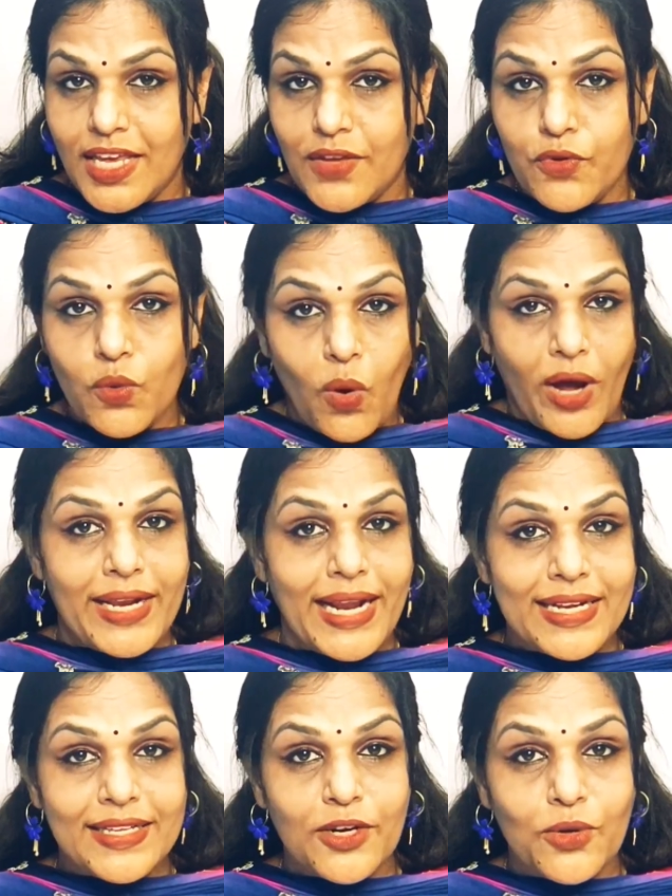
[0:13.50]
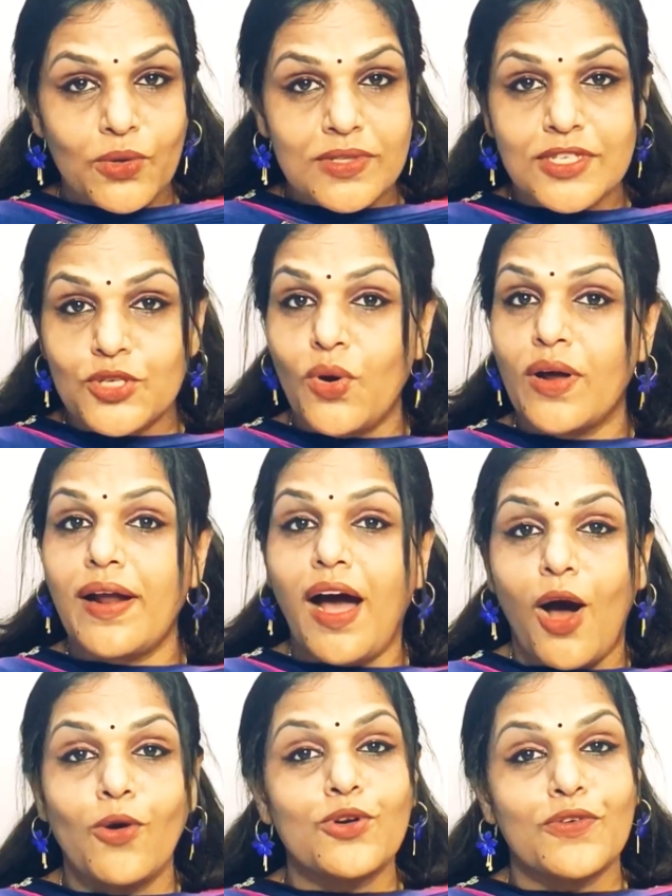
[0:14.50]
If you violate the rules, you are
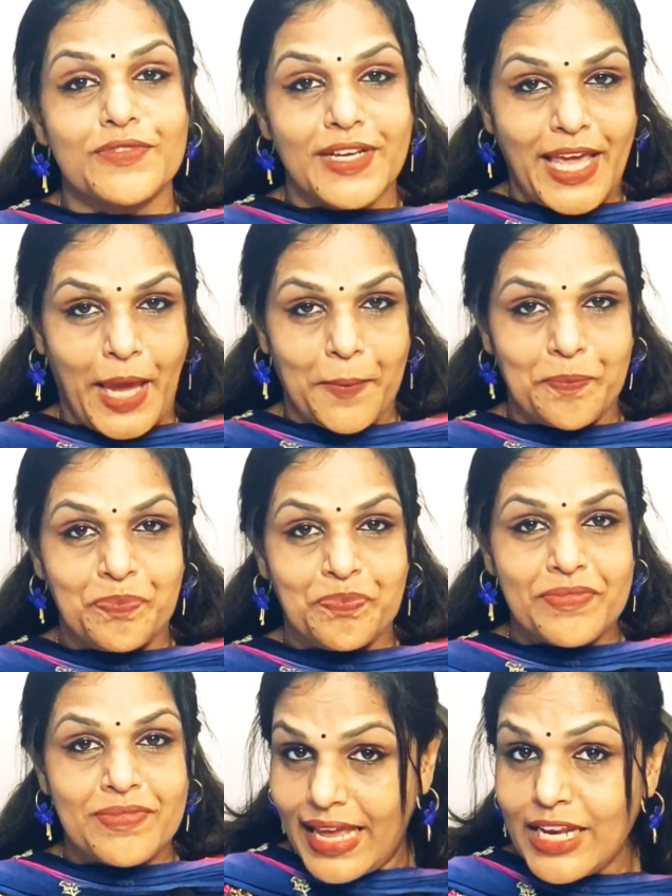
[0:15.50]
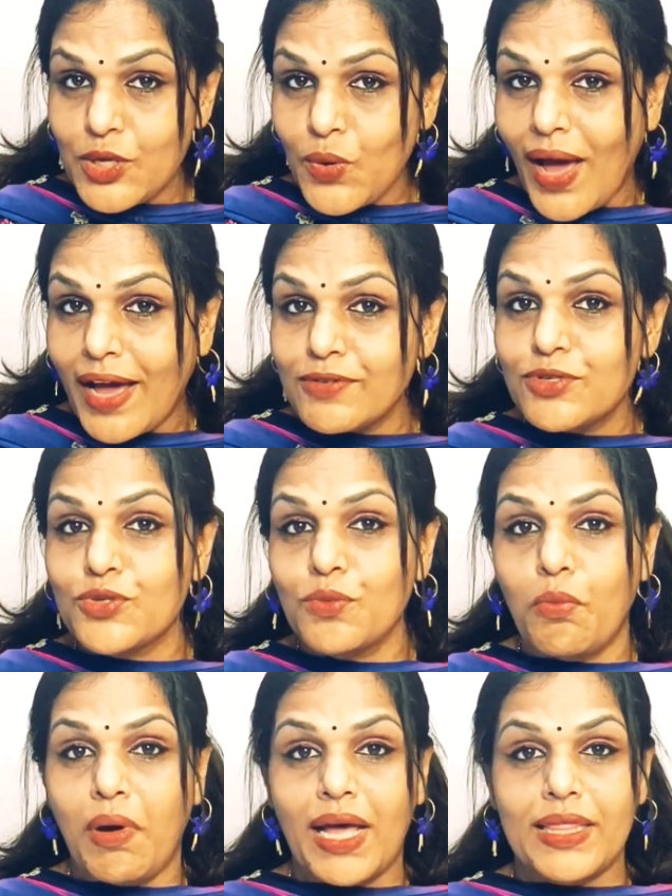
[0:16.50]
out of the game. Again, you have to
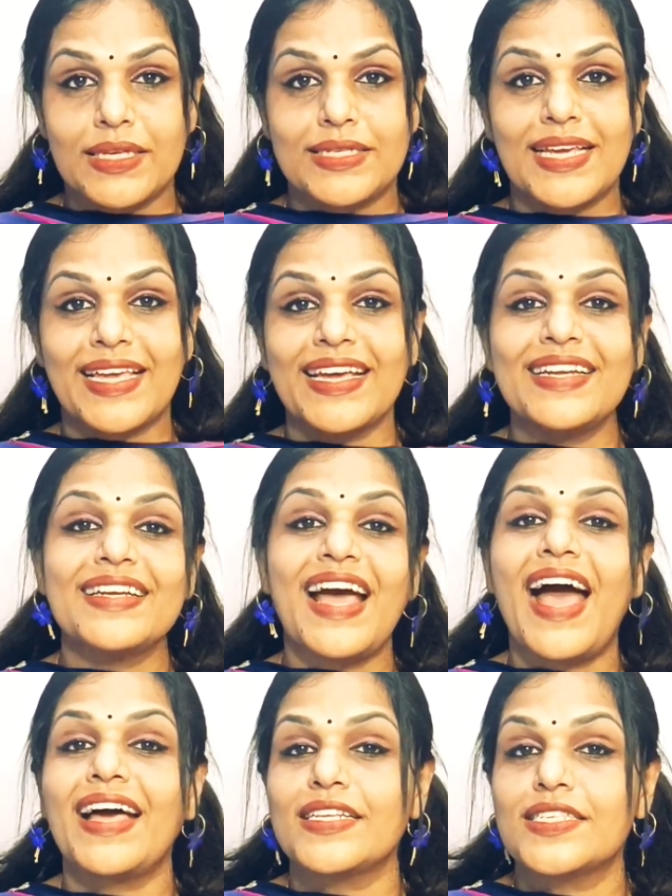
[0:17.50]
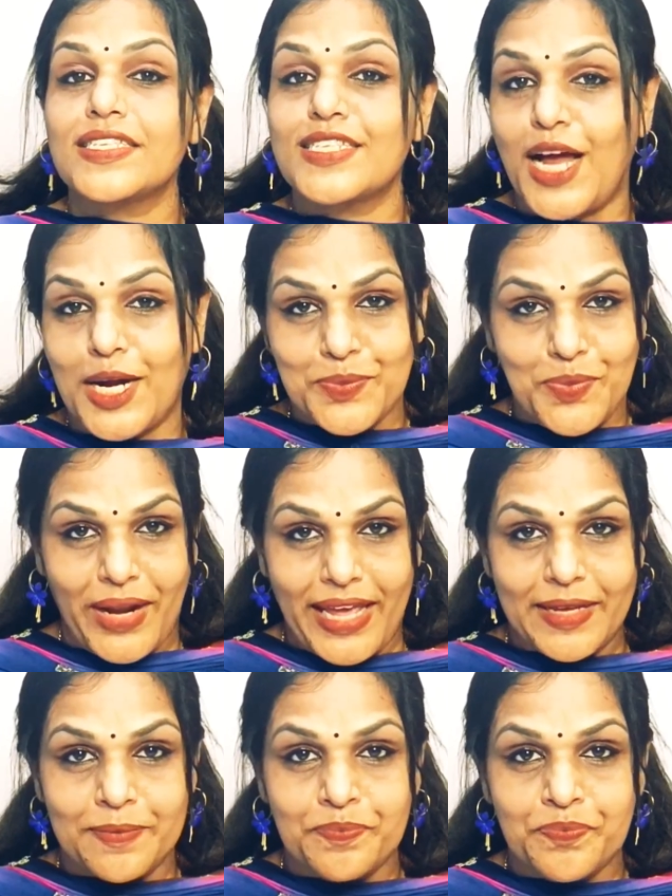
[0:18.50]
buy the ticket and start playing.